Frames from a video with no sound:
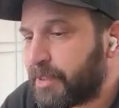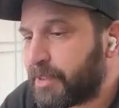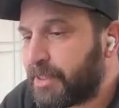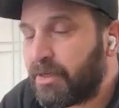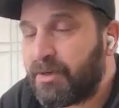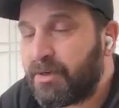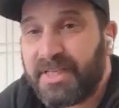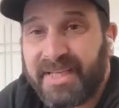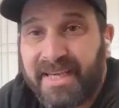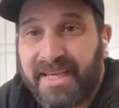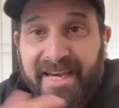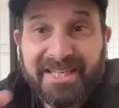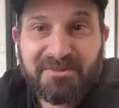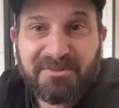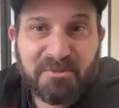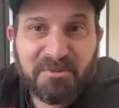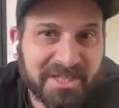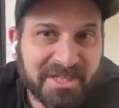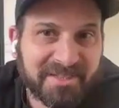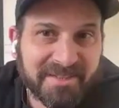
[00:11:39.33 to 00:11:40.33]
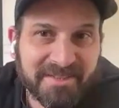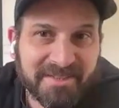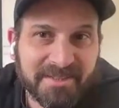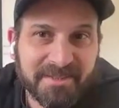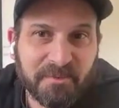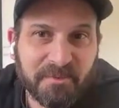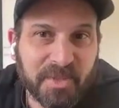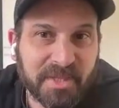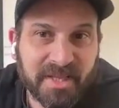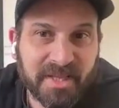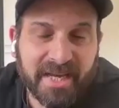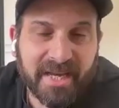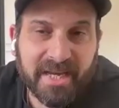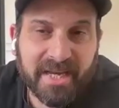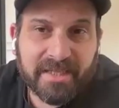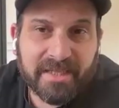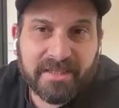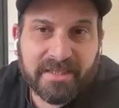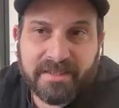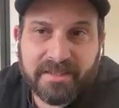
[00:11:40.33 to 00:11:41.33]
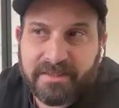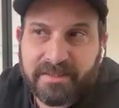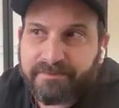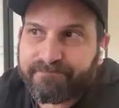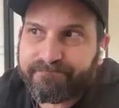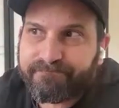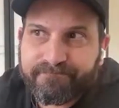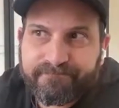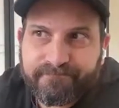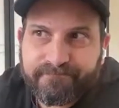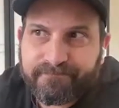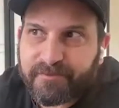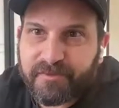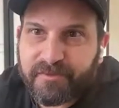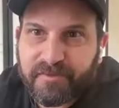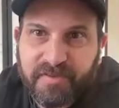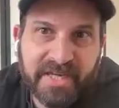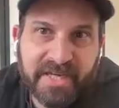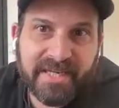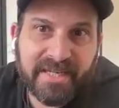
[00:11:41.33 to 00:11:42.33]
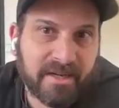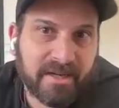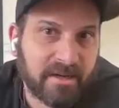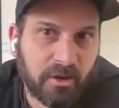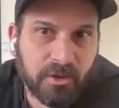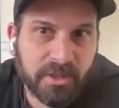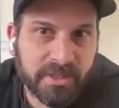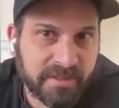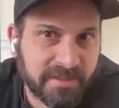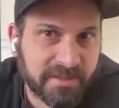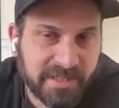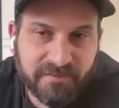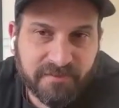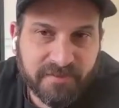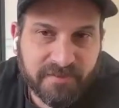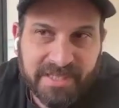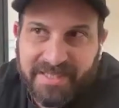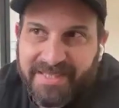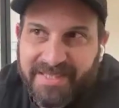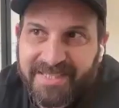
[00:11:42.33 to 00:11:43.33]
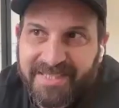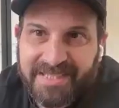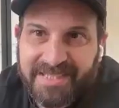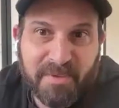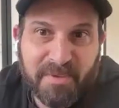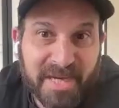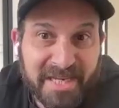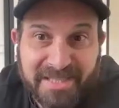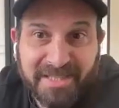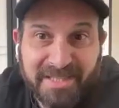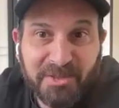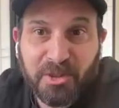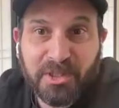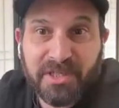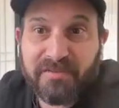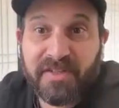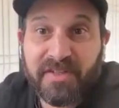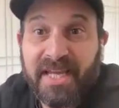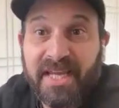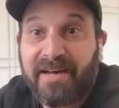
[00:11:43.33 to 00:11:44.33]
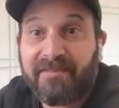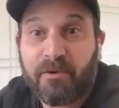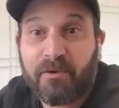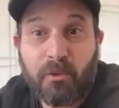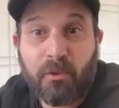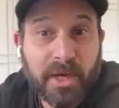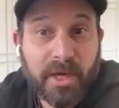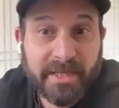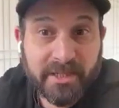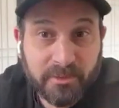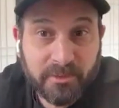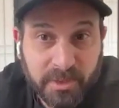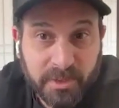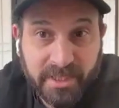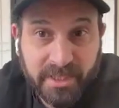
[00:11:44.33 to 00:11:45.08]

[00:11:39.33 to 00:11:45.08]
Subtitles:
their engagement with the ad is very low. If in some cases, don't even have a way to